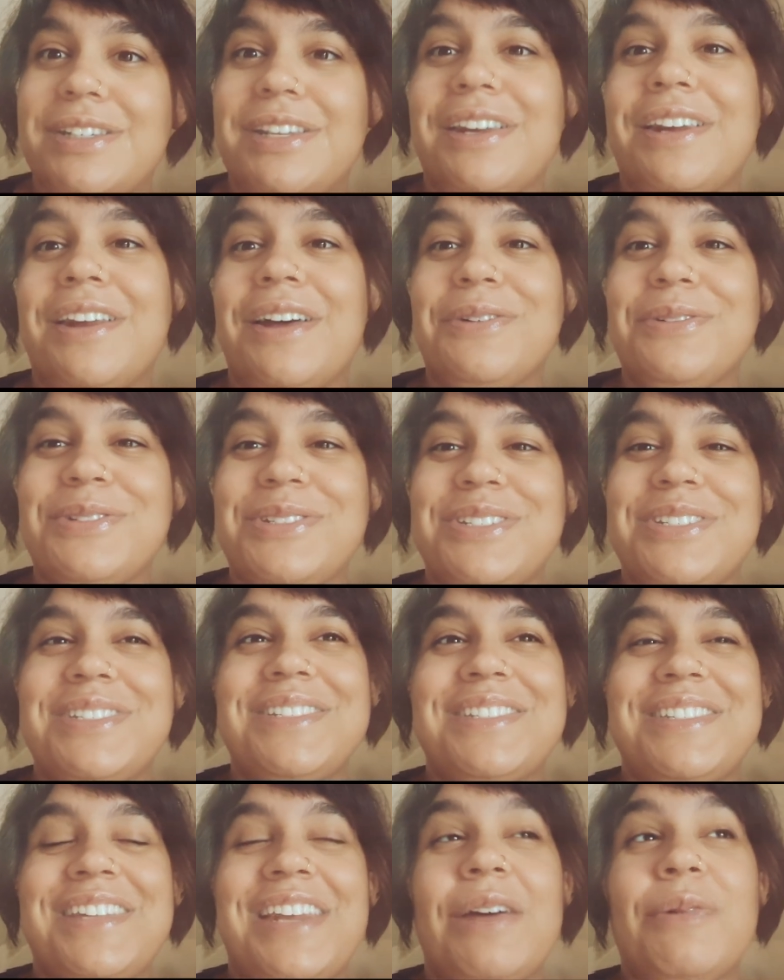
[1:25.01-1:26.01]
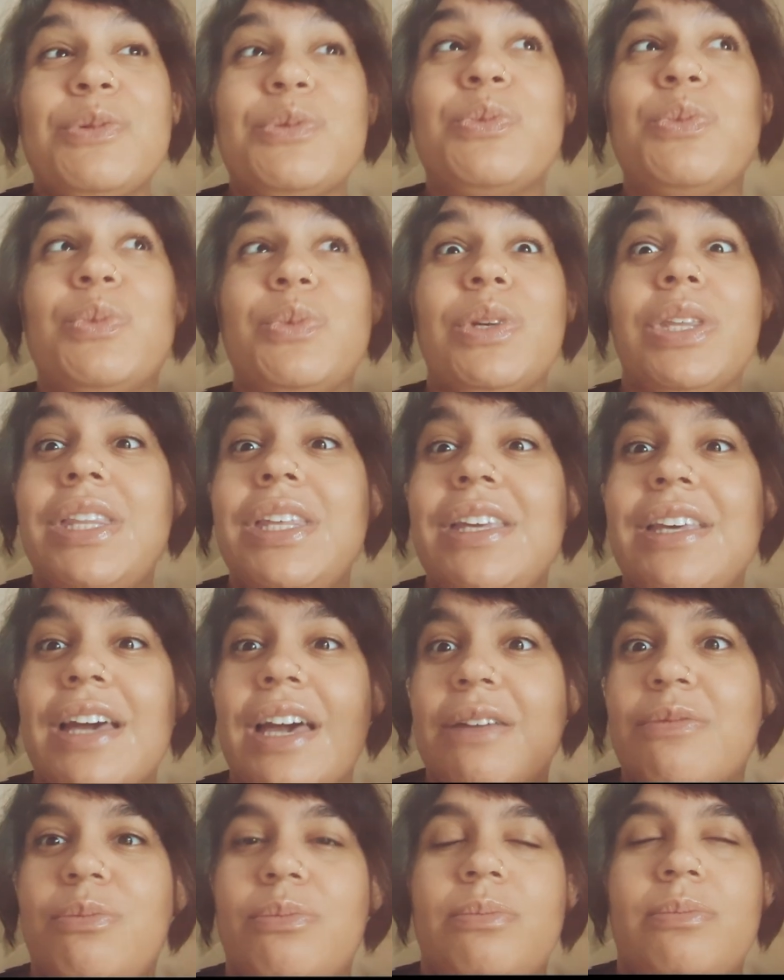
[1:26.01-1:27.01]
and I was just and I was really
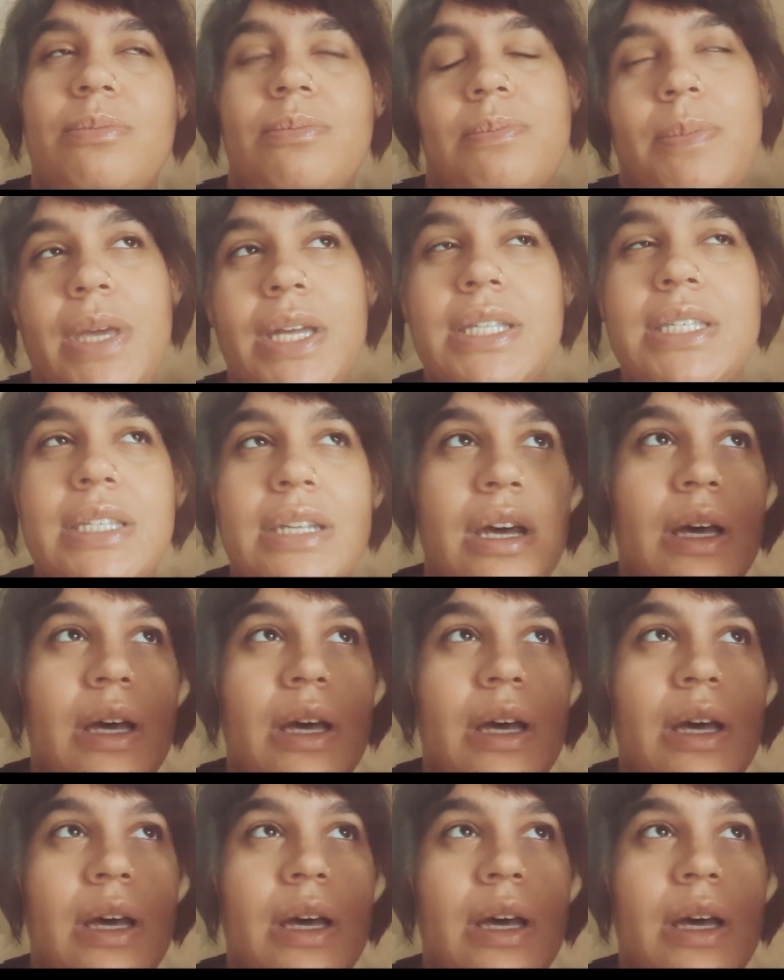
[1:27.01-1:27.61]
I picked it